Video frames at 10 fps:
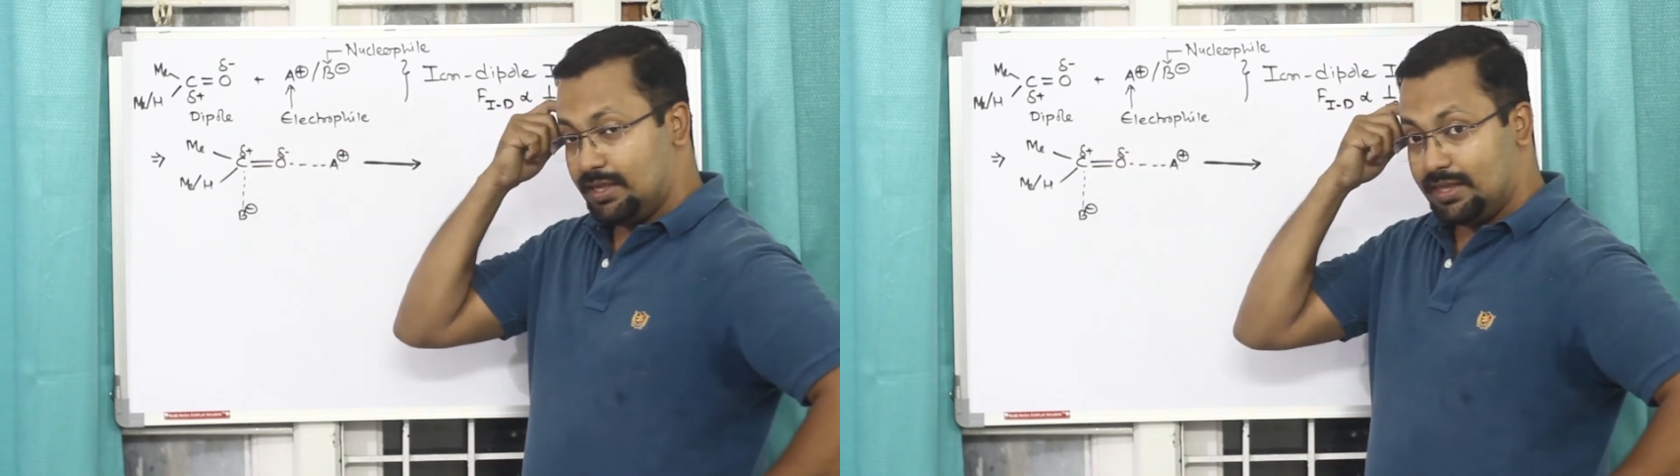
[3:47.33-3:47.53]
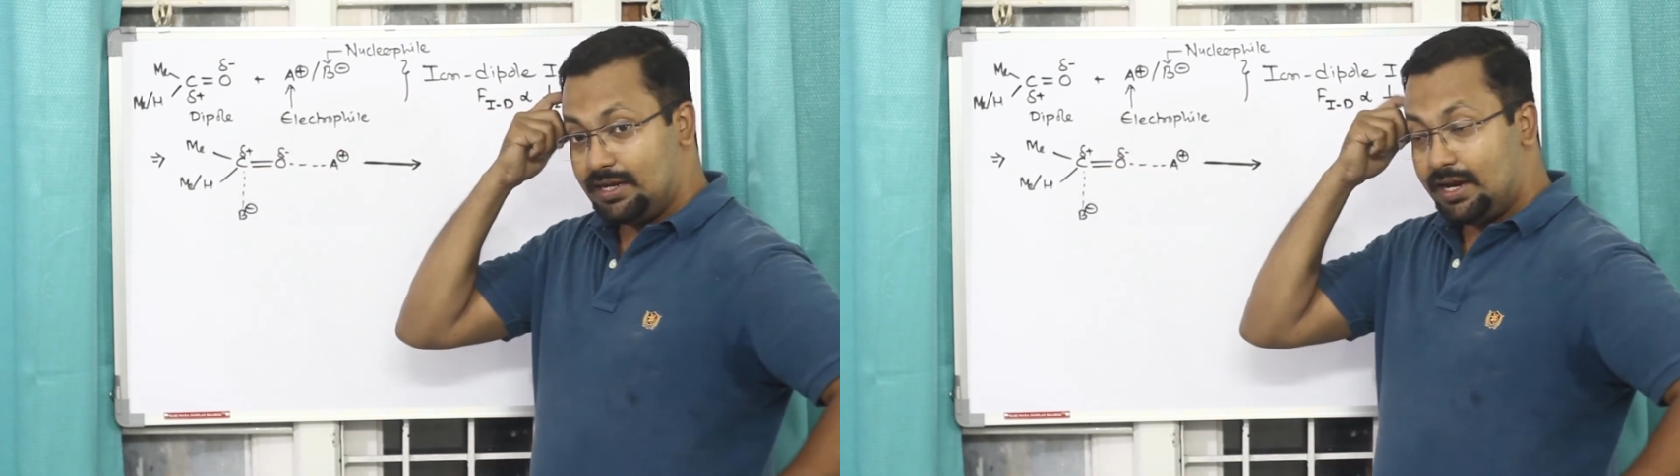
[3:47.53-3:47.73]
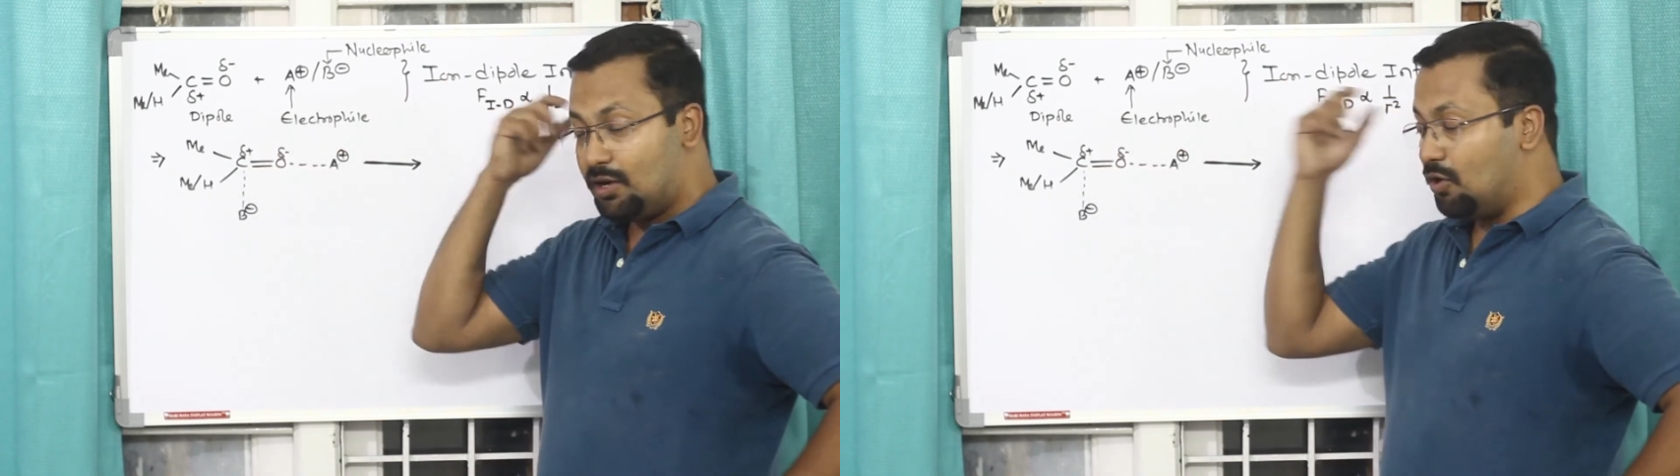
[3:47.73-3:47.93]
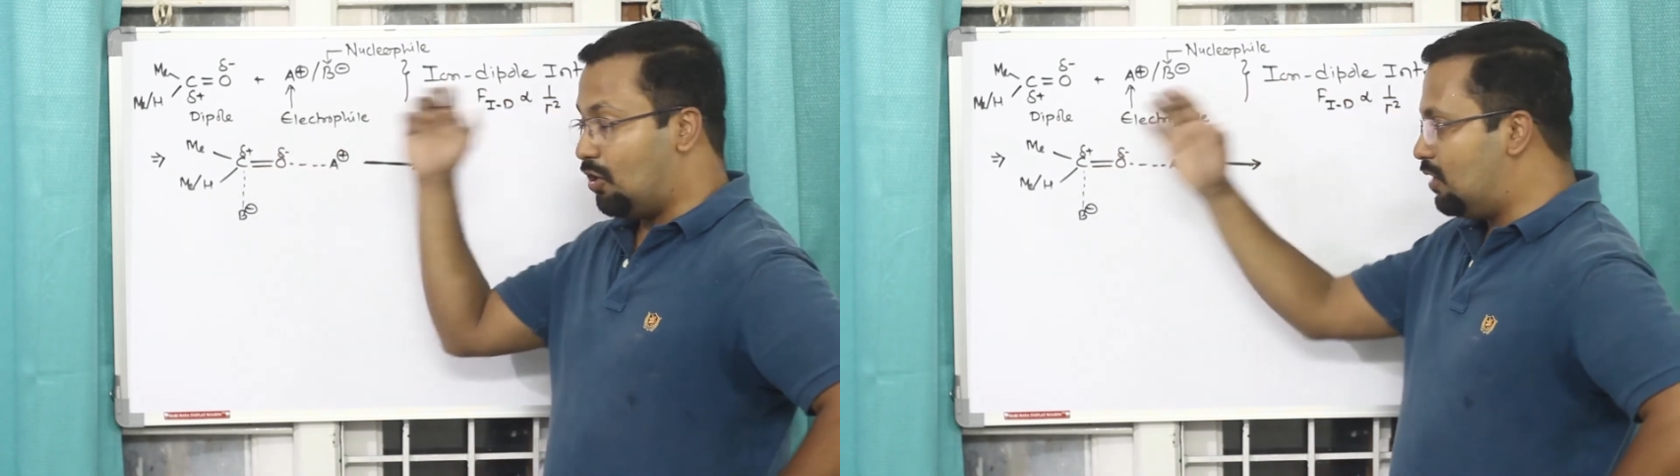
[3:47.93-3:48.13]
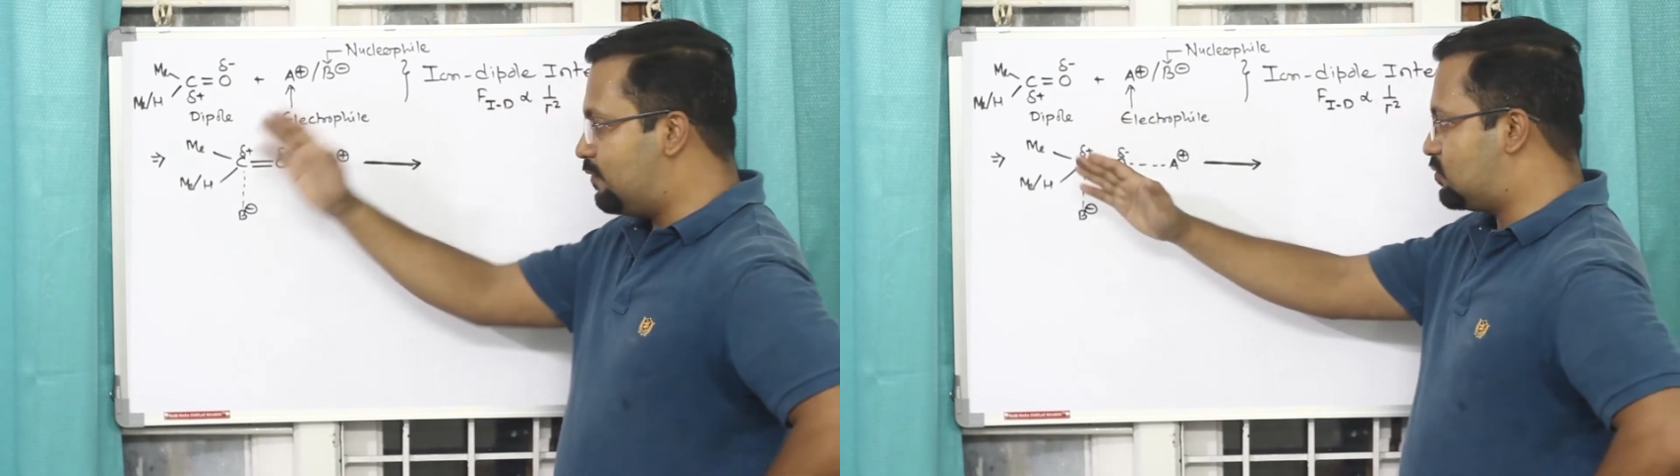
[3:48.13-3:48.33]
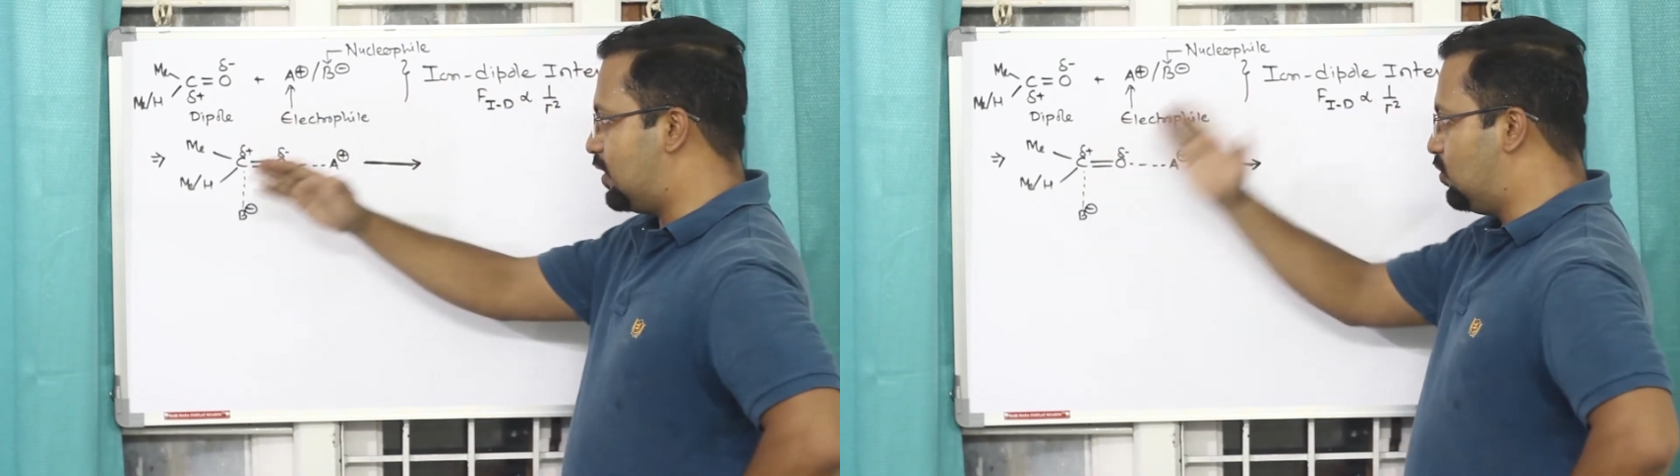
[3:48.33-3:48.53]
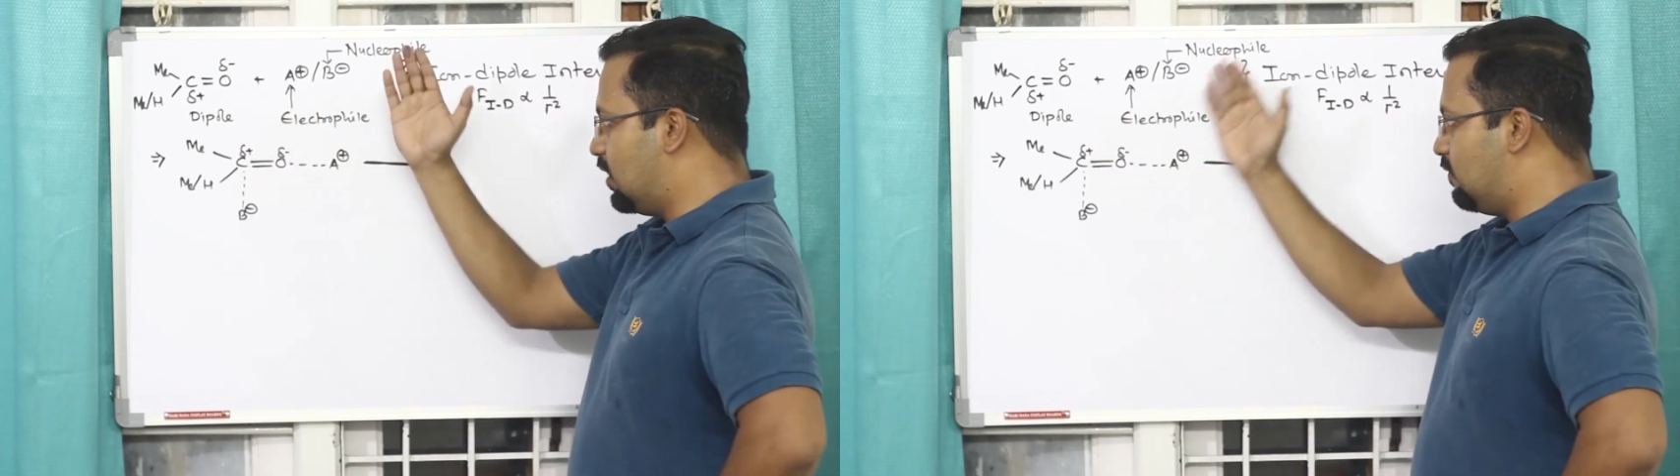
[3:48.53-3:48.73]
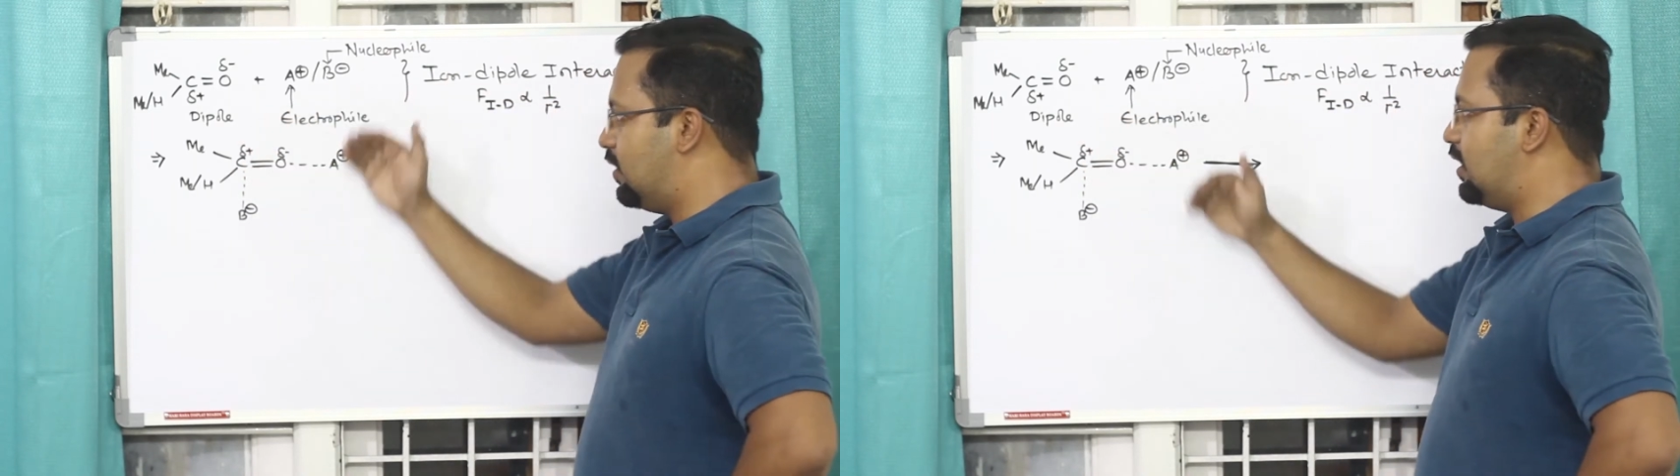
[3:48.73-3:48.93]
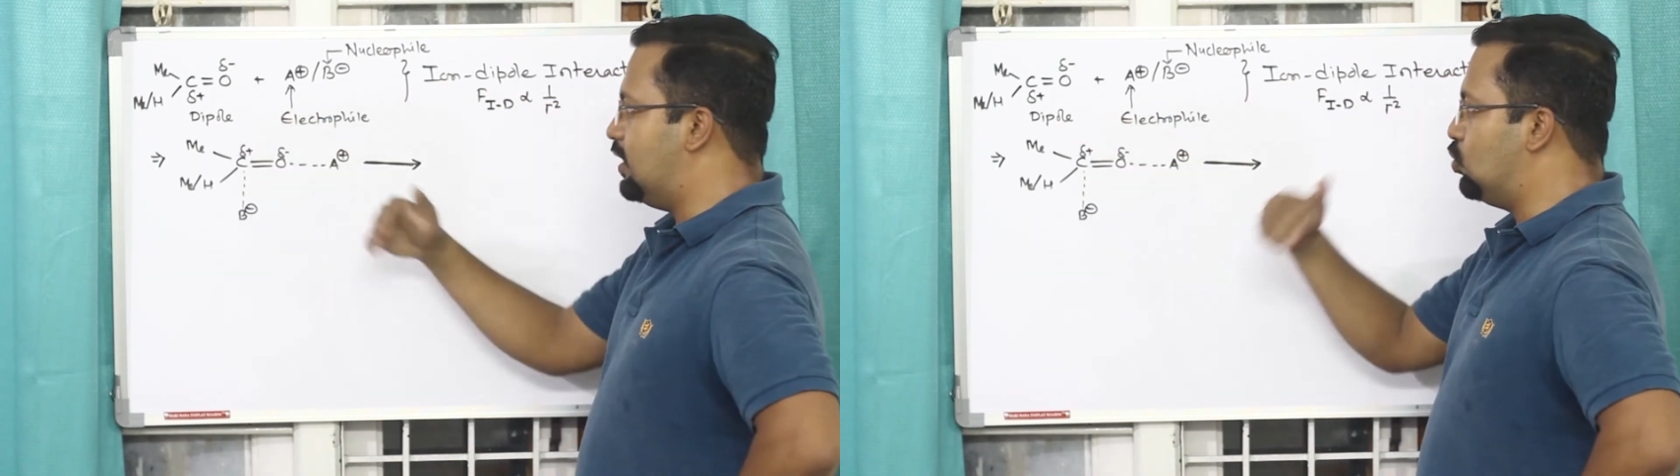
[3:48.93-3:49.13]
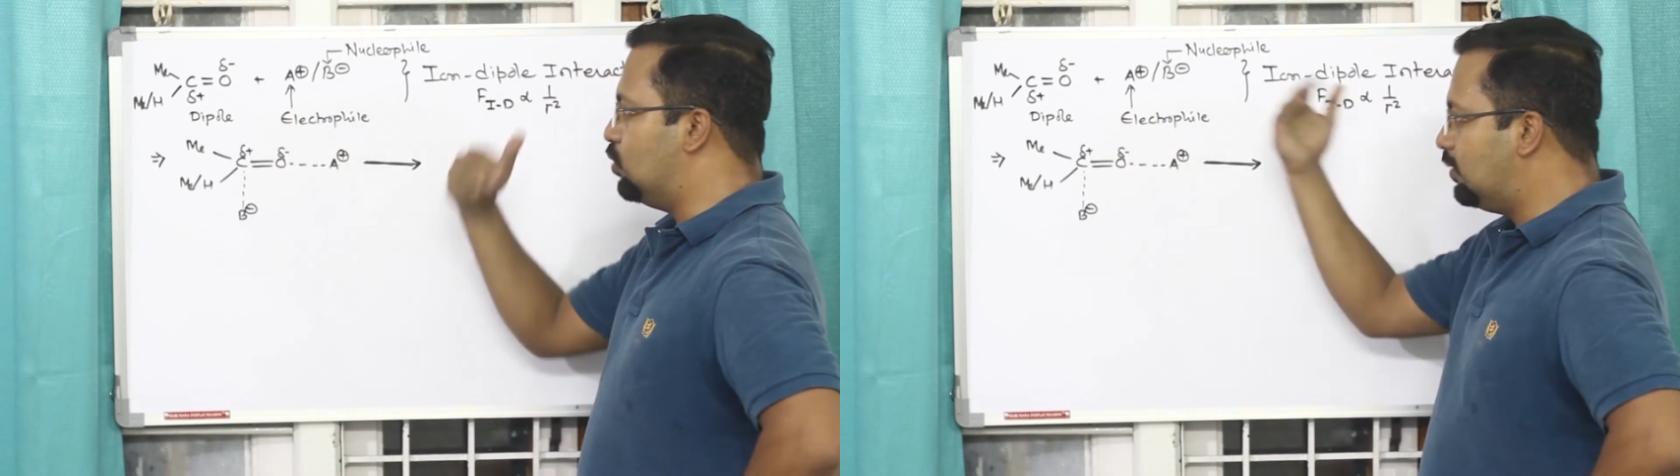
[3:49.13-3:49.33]
then it will always try to convert
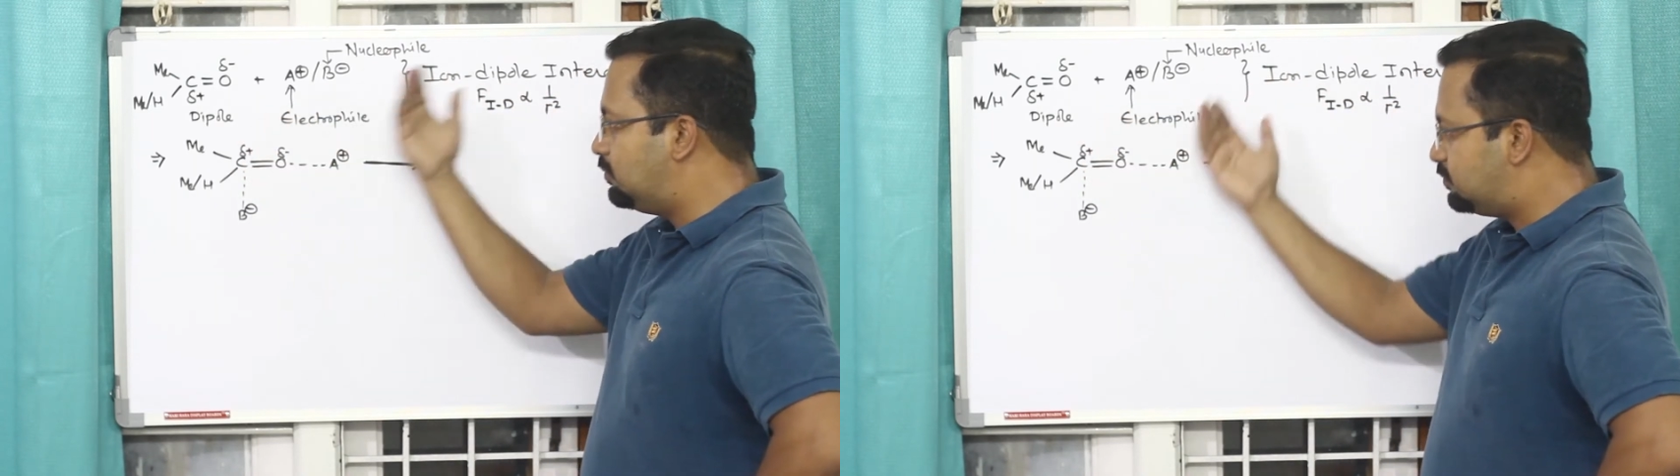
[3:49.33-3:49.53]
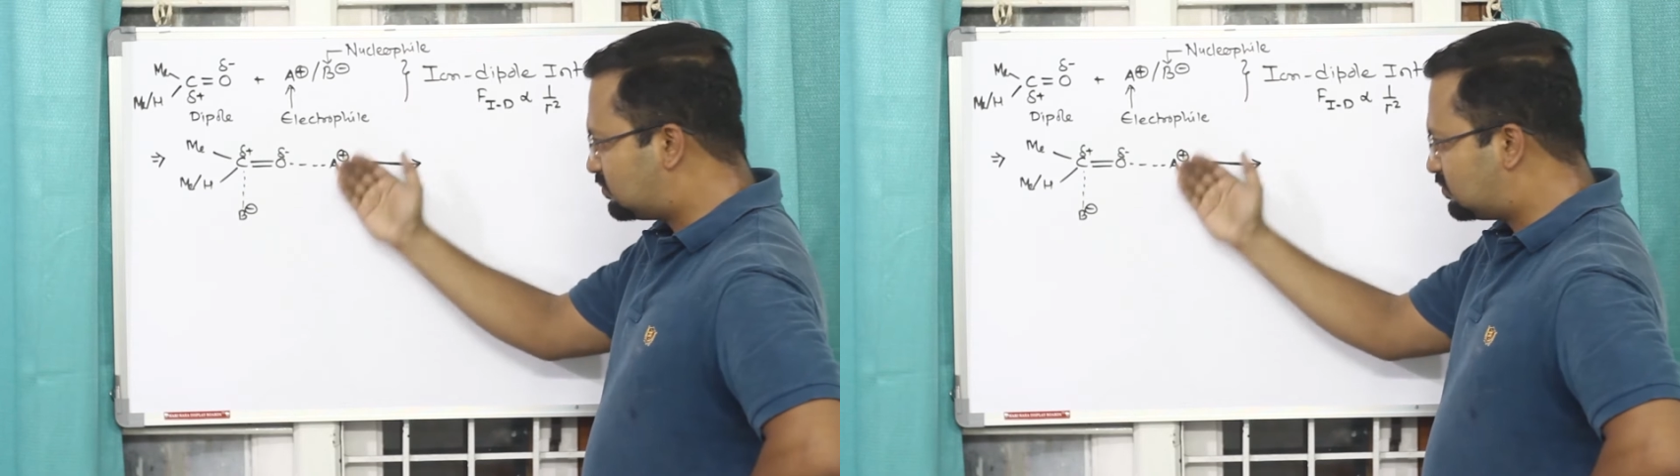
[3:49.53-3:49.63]
into a